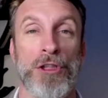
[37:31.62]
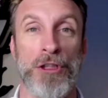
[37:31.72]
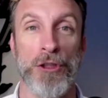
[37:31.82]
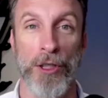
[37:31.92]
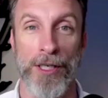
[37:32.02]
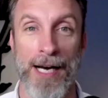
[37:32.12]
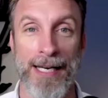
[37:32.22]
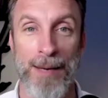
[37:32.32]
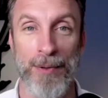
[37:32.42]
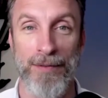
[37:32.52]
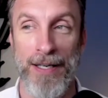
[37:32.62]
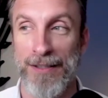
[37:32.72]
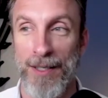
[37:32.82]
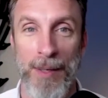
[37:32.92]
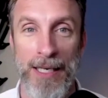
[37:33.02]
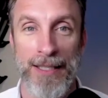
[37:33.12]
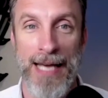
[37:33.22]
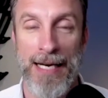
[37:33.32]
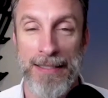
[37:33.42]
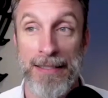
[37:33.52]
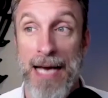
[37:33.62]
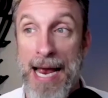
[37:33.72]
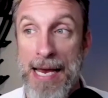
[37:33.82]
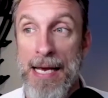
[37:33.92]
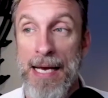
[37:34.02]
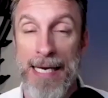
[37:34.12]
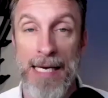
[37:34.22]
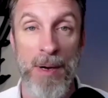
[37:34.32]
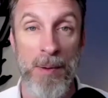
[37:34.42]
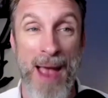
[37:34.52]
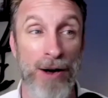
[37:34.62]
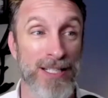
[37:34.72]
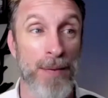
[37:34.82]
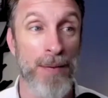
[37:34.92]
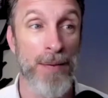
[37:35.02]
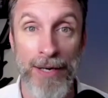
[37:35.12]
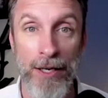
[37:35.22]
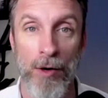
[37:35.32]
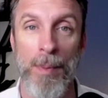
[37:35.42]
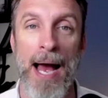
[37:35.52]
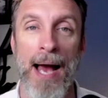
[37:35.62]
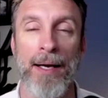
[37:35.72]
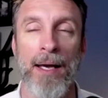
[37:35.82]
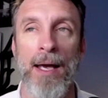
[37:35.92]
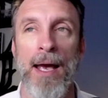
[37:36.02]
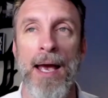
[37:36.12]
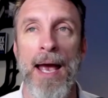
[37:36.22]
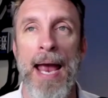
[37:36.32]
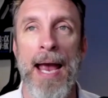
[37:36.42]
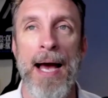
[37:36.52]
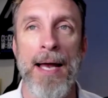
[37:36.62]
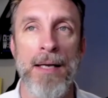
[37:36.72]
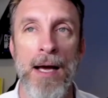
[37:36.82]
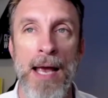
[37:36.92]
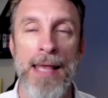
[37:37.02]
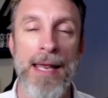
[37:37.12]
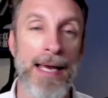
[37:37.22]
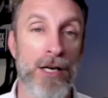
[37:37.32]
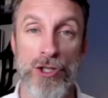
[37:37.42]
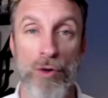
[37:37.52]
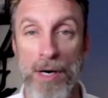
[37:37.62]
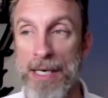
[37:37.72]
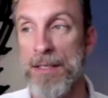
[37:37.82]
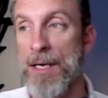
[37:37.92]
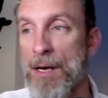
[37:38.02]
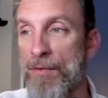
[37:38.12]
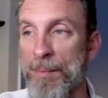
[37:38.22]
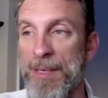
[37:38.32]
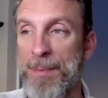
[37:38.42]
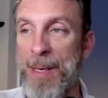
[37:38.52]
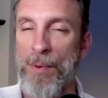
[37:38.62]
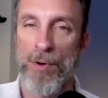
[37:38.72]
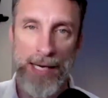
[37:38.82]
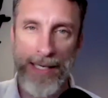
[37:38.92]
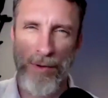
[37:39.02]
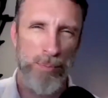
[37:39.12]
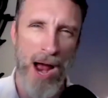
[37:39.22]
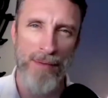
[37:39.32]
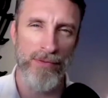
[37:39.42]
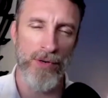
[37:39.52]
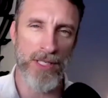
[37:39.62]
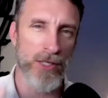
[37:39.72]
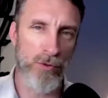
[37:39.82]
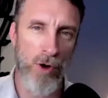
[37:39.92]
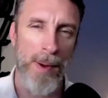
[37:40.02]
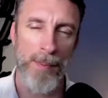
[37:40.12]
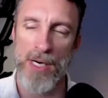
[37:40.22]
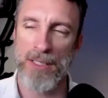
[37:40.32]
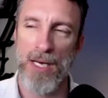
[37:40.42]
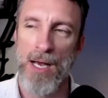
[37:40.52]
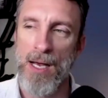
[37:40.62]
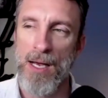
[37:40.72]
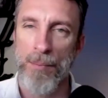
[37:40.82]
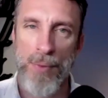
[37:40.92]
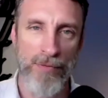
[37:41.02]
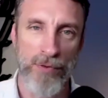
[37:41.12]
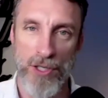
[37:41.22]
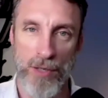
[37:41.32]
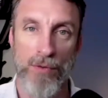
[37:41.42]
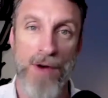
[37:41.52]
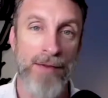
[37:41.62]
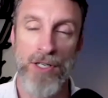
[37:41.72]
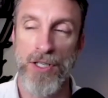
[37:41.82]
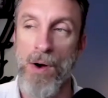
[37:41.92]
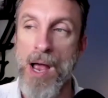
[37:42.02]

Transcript: sugar! I can't believe I was committed to that, because this guy emailed me back or sent me a video back." And uh, and then I hear stories from these people. I did with Profit First. I do with all my books. Profit First I wrote five years ago.